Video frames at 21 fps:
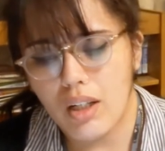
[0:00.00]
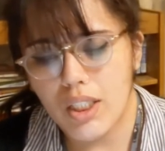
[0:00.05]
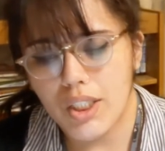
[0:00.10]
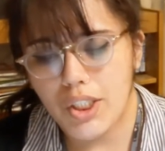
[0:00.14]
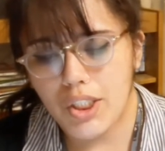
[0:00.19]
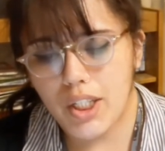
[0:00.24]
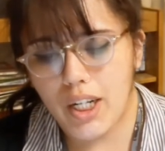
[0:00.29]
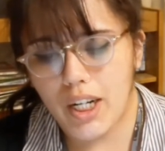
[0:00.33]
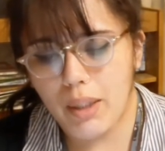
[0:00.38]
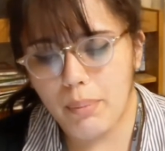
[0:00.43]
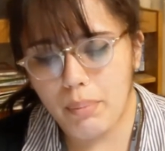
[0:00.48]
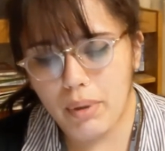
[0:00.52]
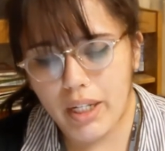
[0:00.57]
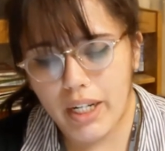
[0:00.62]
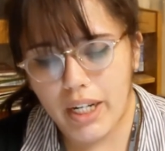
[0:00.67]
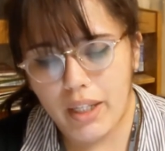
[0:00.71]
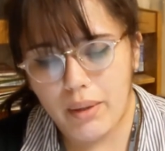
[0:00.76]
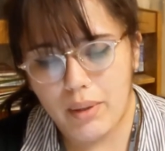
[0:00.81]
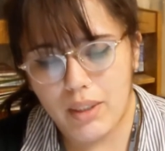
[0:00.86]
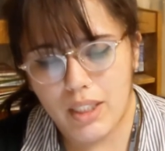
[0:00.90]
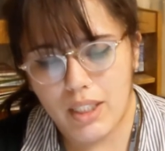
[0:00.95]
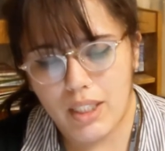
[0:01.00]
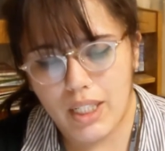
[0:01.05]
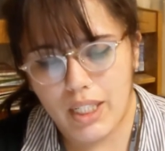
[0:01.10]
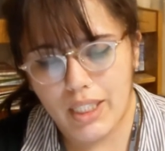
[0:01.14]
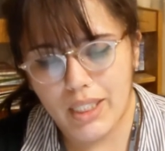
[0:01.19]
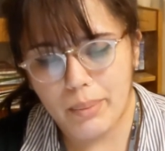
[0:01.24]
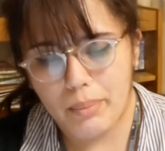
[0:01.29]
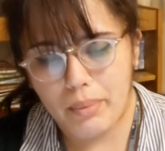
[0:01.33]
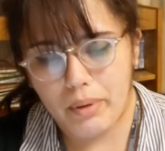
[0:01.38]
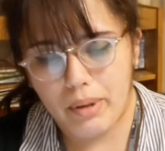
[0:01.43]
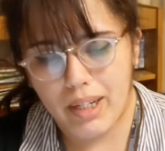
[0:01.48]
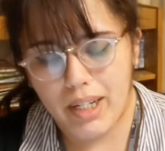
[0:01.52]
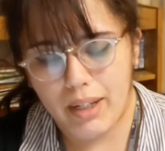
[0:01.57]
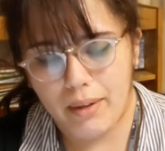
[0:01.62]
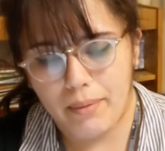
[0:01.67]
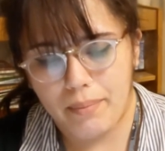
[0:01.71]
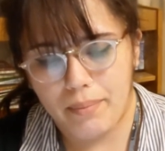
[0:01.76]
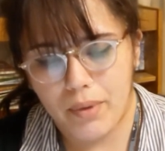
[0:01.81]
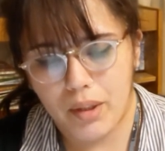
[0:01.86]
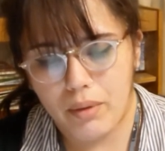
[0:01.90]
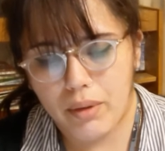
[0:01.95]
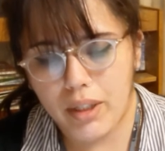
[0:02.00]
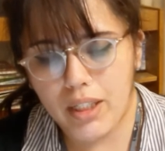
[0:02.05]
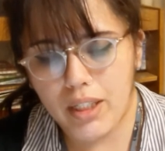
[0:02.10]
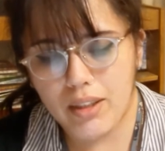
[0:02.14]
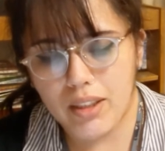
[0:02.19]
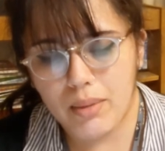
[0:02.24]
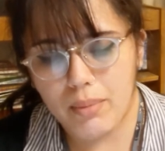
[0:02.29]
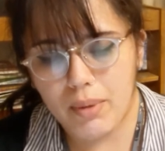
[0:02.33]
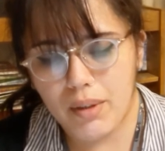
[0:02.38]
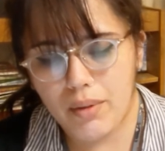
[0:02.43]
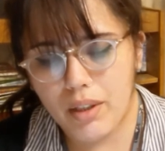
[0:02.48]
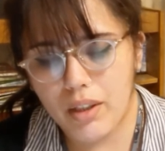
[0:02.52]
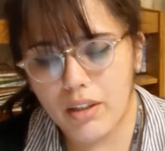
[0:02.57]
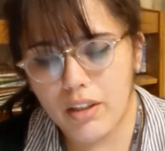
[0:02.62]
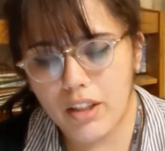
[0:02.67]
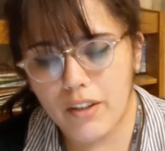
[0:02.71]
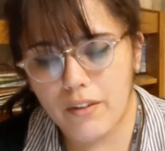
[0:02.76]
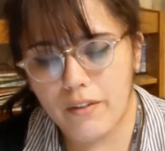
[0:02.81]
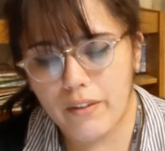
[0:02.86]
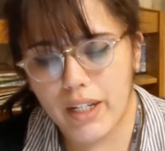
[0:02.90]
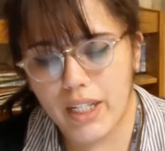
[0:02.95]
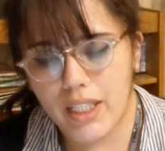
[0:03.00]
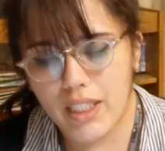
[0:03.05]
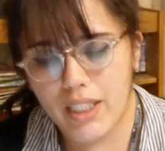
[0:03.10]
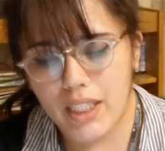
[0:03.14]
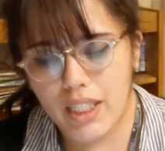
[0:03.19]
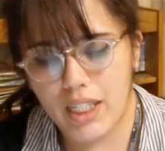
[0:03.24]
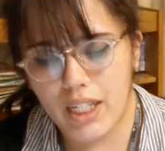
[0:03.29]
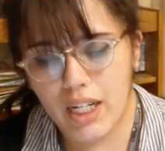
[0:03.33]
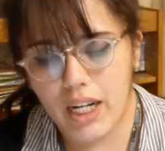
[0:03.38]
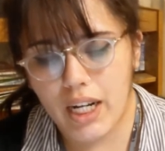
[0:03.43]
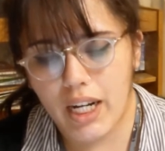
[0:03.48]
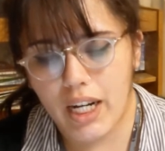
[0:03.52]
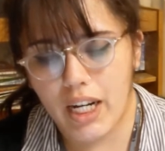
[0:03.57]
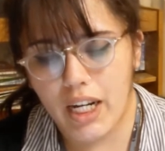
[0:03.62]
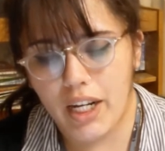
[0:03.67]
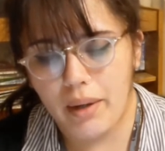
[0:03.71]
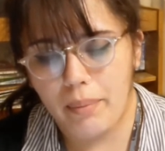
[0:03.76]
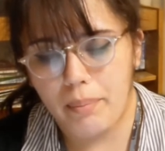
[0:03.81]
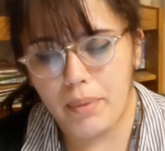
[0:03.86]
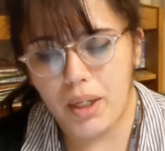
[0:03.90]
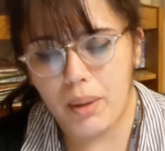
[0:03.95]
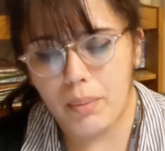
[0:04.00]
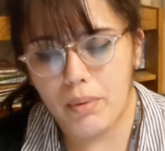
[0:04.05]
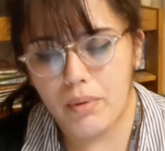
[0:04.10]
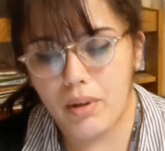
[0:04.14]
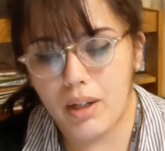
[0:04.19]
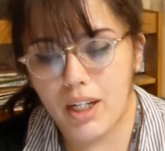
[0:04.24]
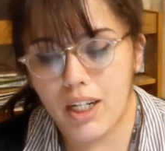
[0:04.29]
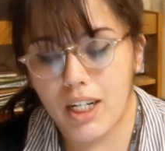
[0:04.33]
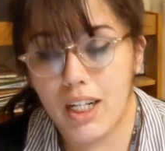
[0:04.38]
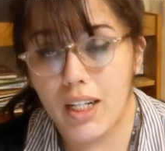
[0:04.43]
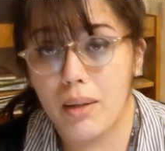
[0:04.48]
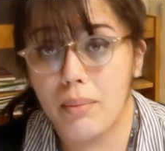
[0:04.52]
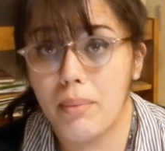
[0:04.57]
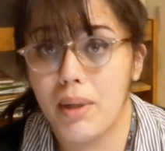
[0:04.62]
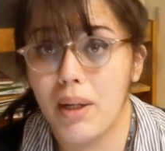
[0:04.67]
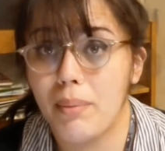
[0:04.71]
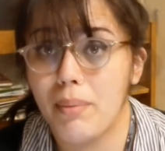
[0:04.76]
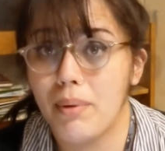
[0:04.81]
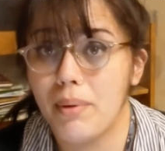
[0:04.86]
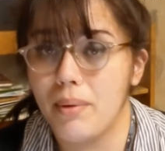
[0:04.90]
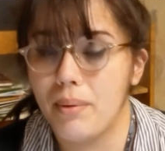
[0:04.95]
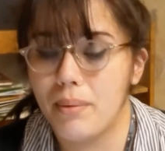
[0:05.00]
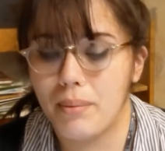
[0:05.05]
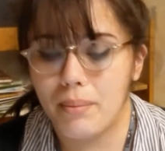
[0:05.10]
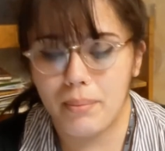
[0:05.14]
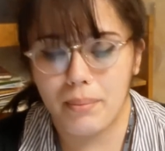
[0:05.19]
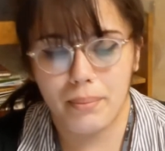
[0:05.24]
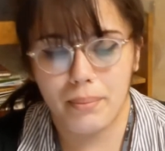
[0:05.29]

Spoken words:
John Blythe was a nice boy. We used to be real good friends, he and I. People would call him my boo.